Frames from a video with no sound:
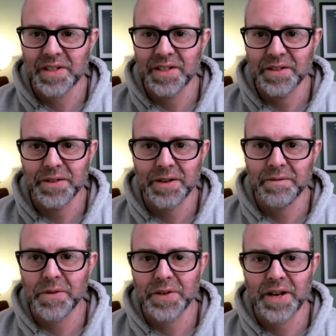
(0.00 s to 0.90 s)
and you're looking
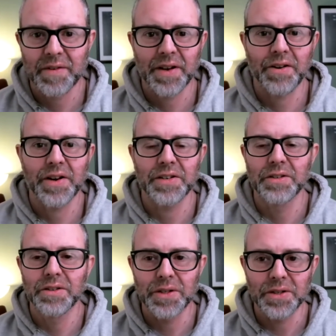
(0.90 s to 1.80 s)
forward to having a great
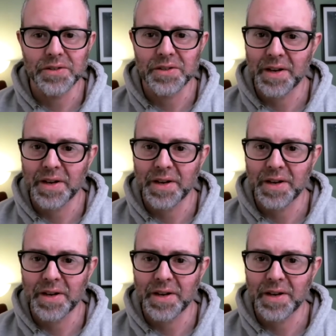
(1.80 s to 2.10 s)
New Year's.